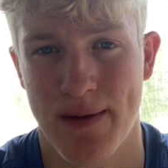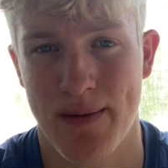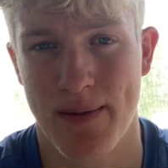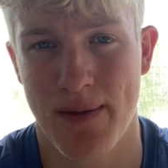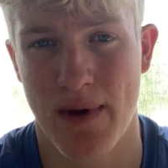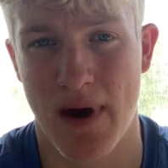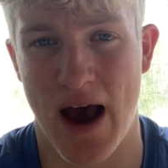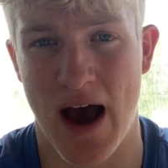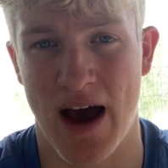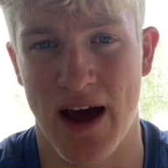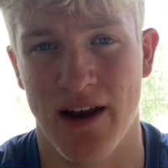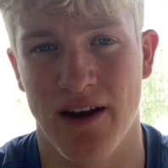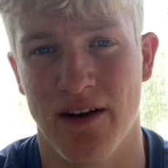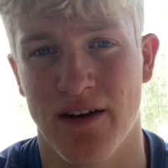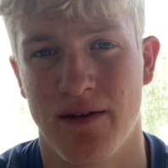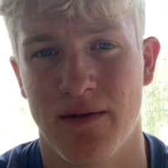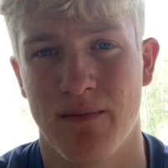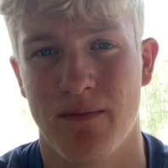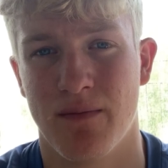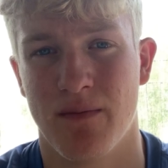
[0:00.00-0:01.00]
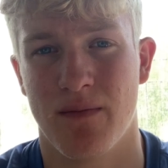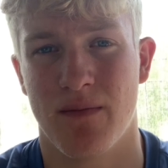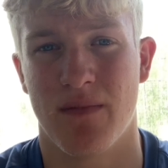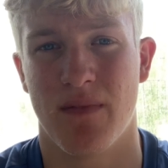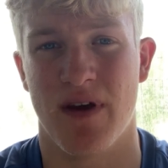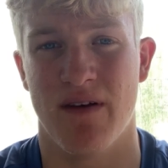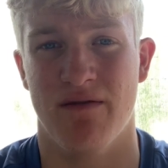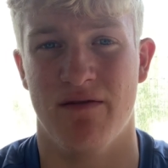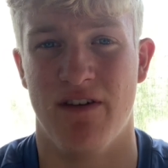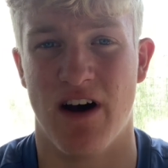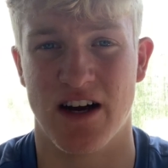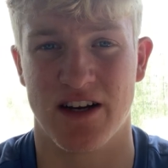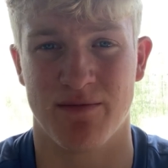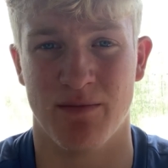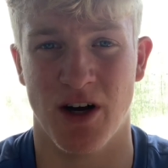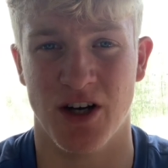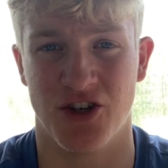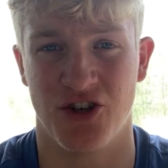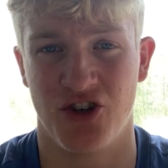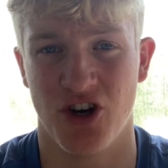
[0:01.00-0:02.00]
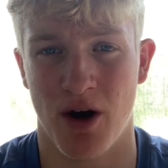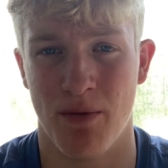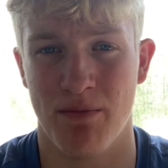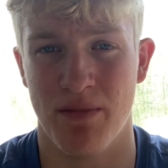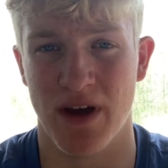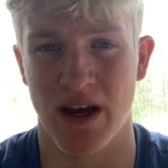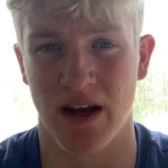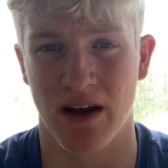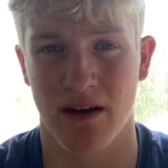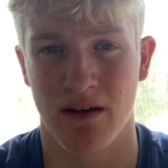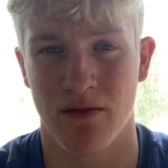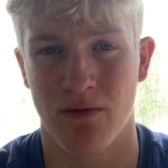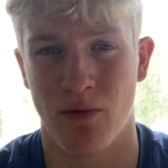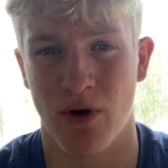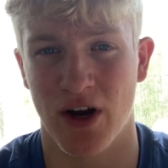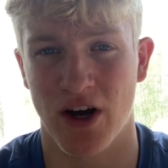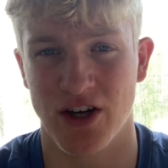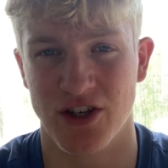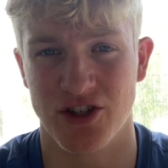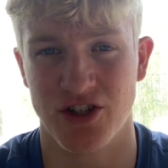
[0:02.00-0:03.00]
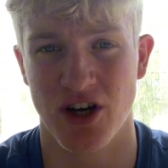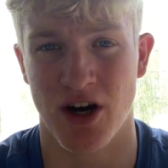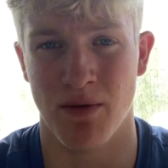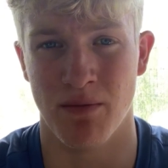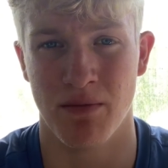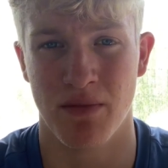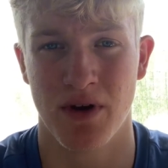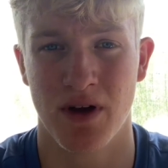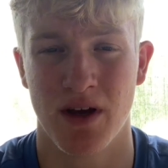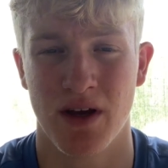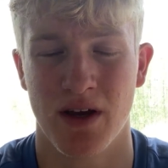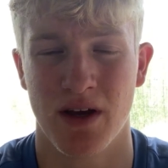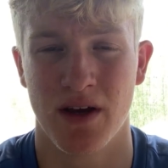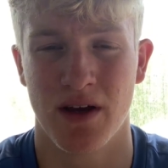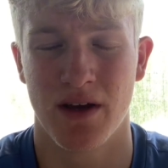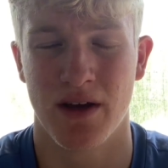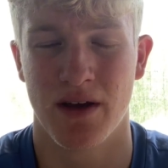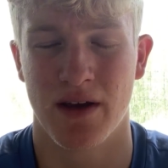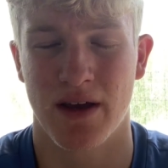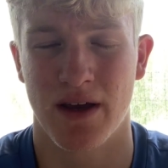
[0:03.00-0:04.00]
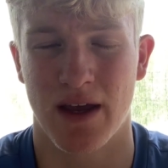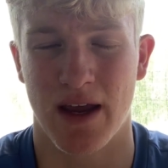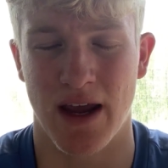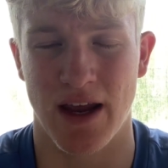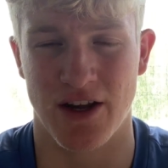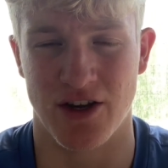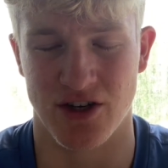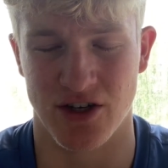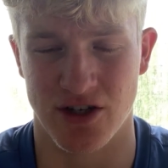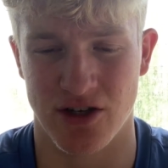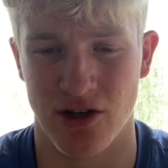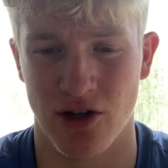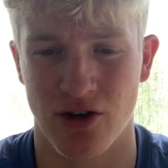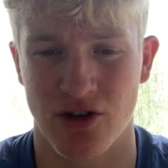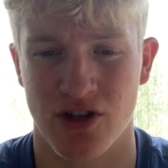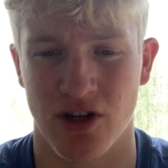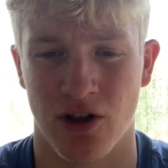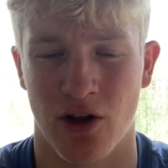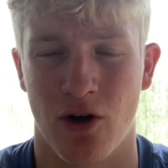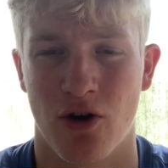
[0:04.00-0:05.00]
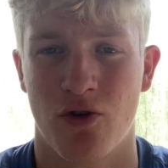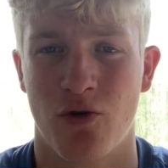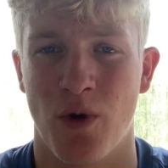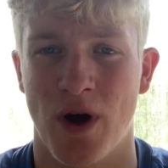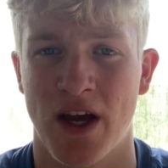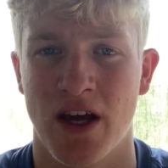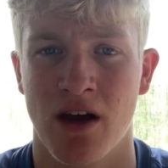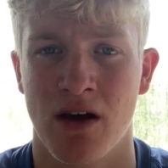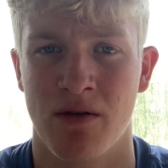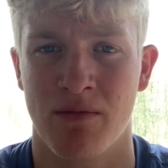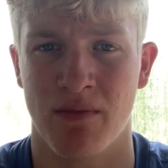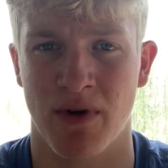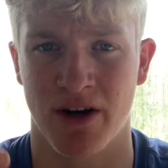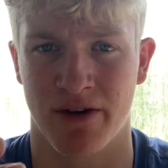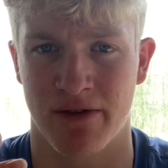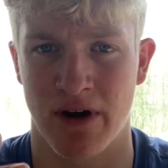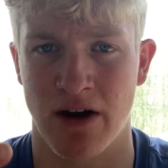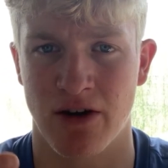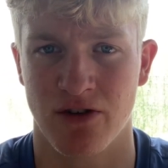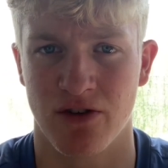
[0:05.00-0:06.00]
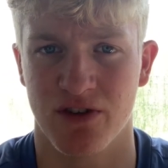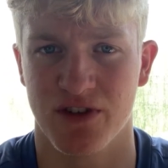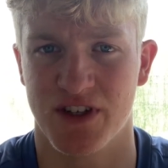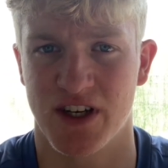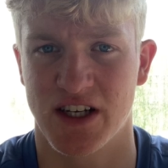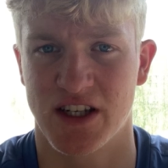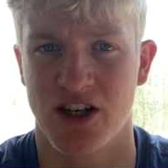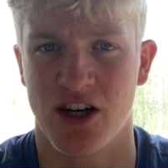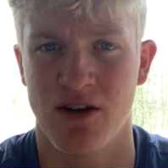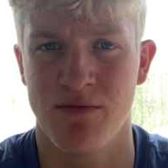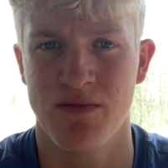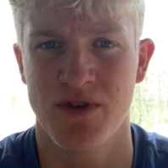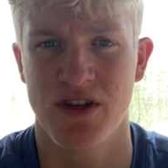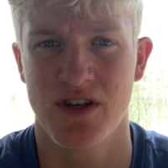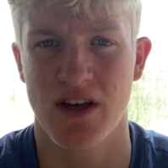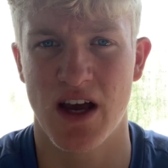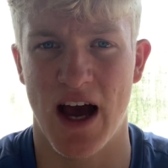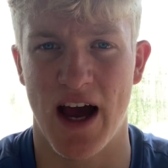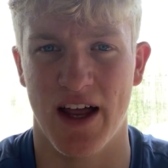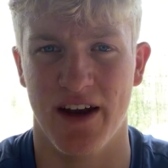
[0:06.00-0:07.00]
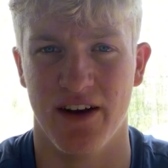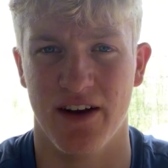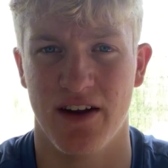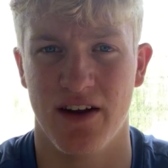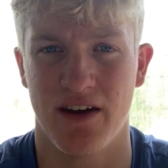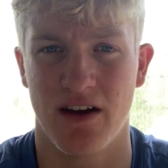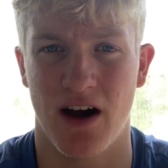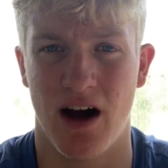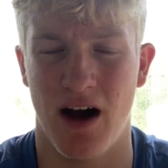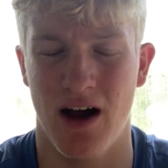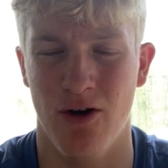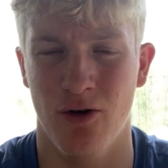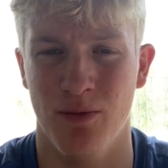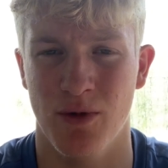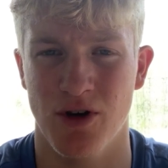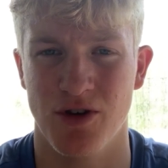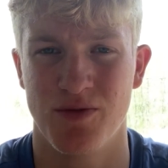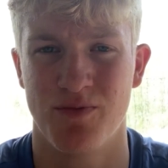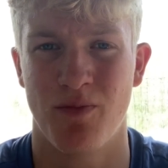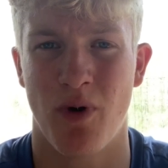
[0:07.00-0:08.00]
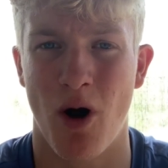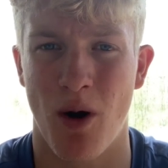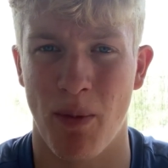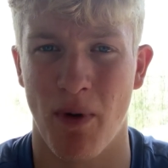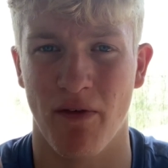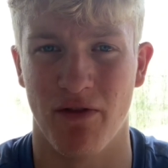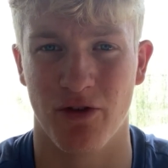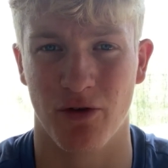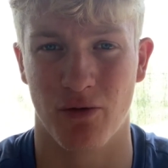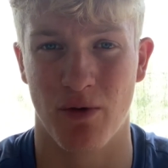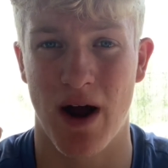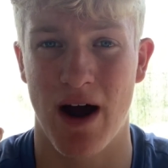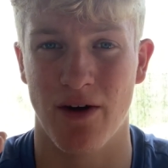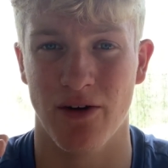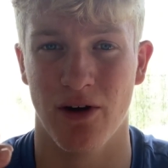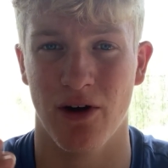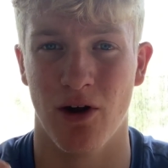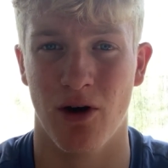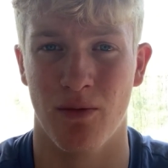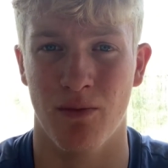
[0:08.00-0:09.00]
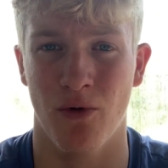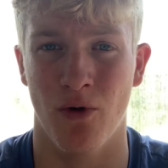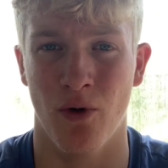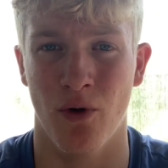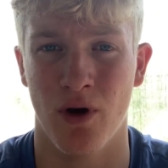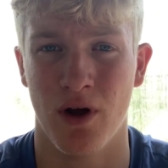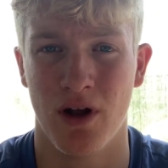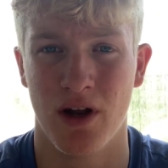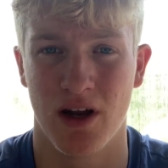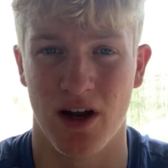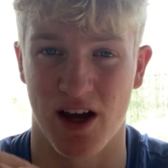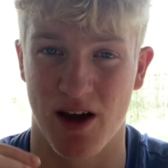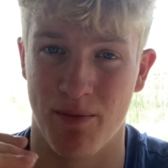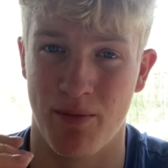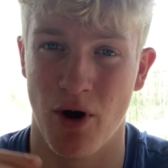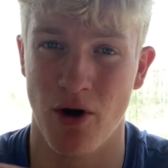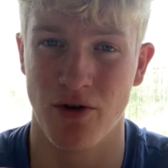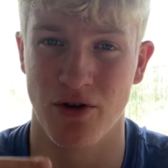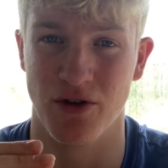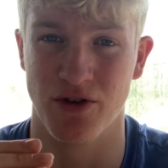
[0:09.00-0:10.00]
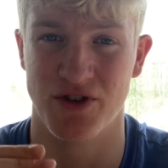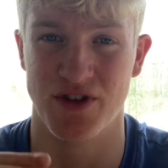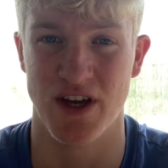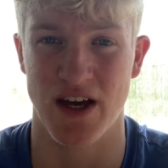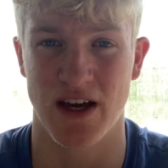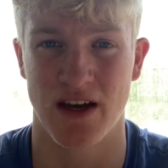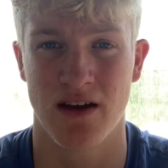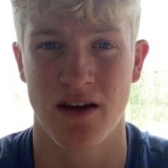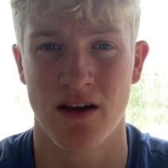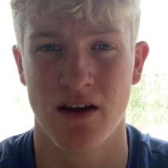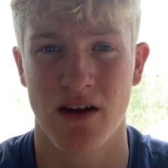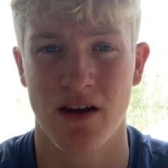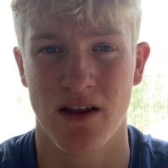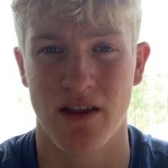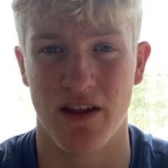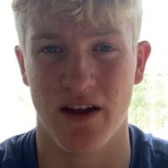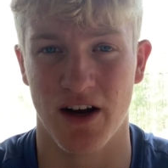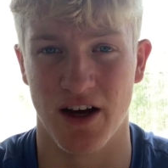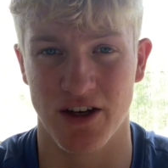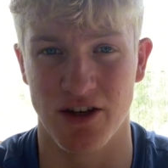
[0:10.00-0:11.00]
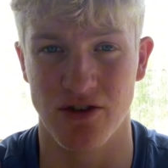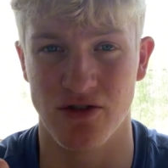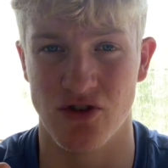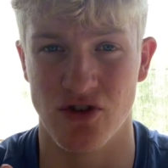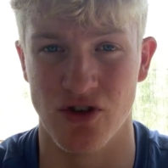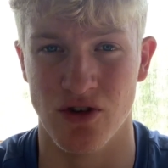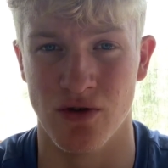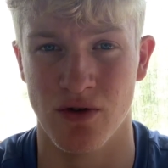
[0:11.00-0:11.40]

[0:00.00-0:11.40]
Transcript: And in fact, my jumping, when I jump, it just looks a lot quicker, my ground contact times, and I almost pop off the ground a lot more, like a pogo stick, than I used to.